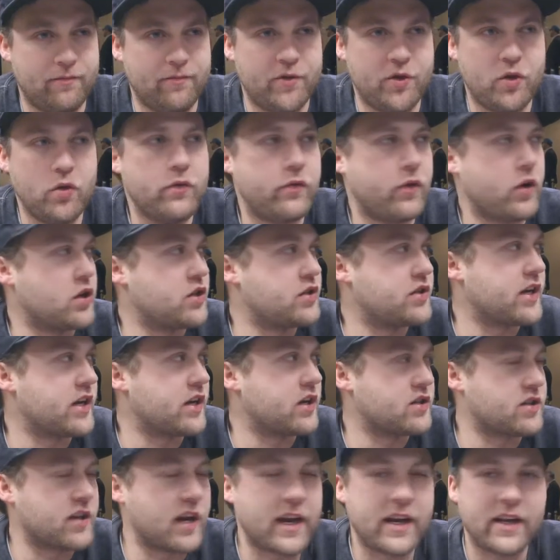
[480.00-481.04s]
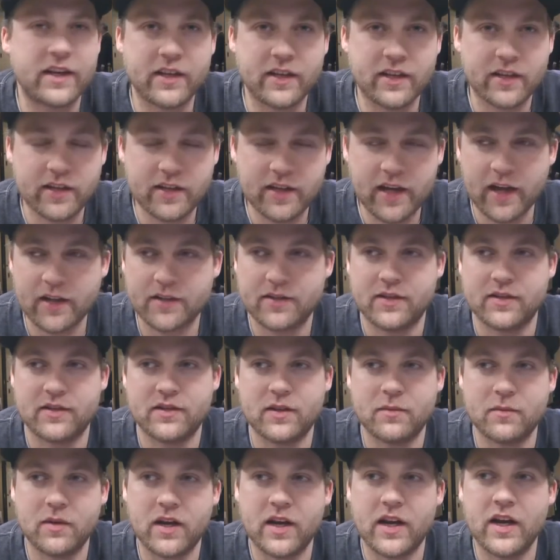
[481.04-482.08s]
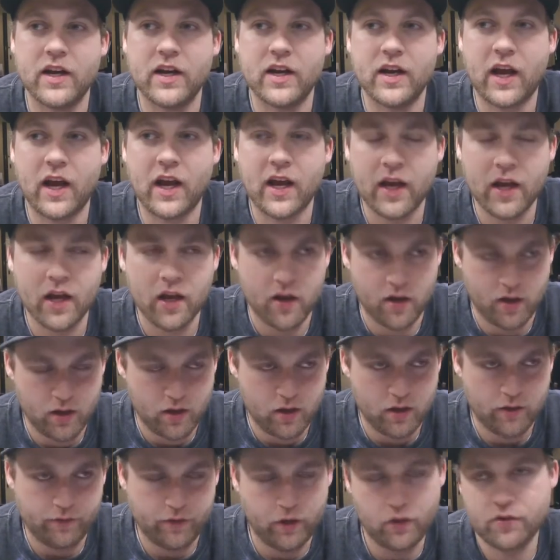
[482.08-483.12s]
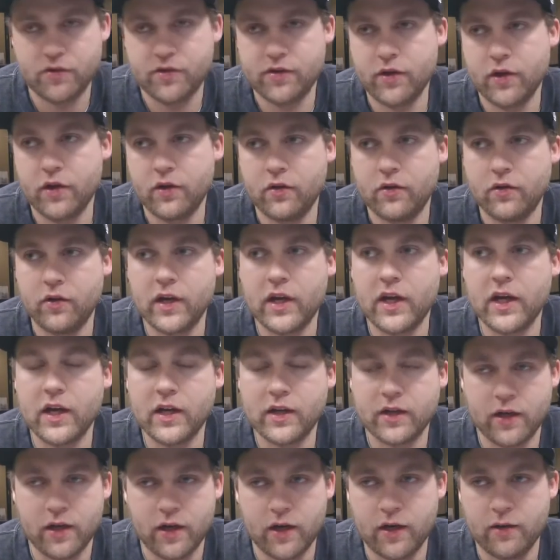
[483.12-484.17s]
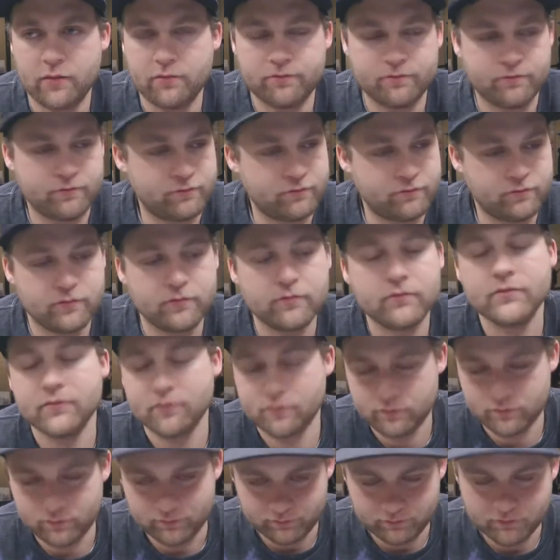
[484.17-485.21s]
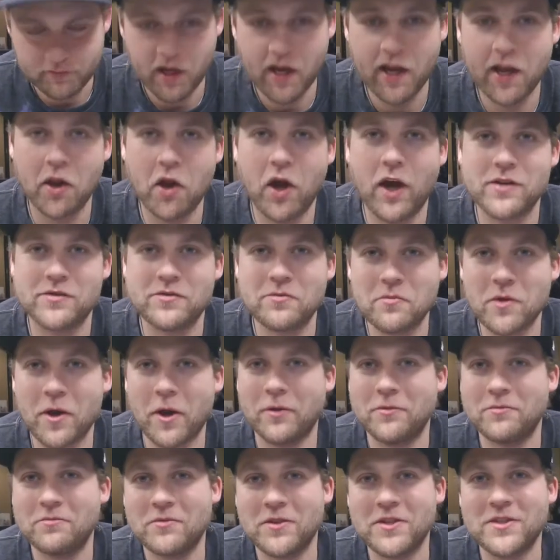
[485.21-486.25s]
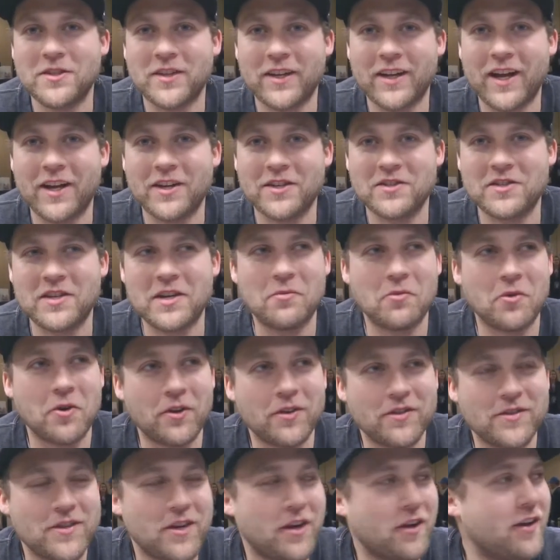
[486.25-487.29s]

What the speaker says: 2 Verse Seekers, and I gets us in, and I hit a Floatstone, and I lost from there. Just got steamrolled. So,